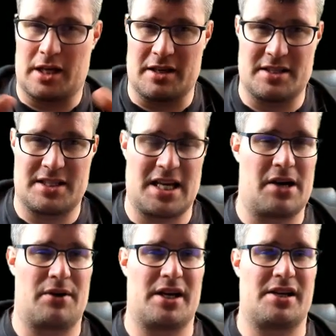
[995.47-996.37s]
a
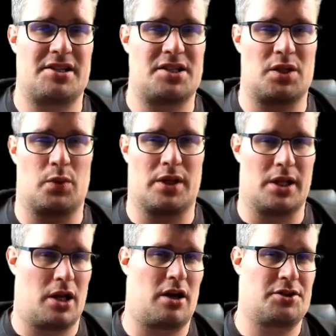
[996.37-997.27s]
series with
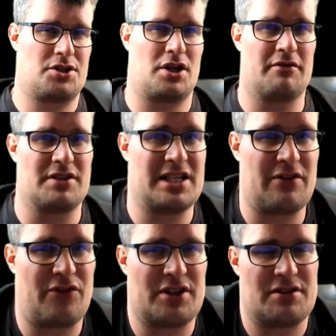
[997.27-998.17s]
lots of
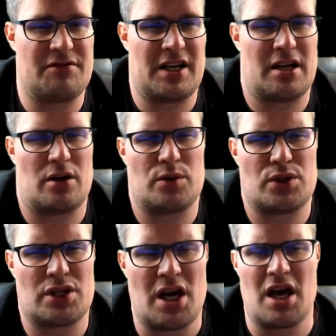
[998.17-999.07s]
different videos.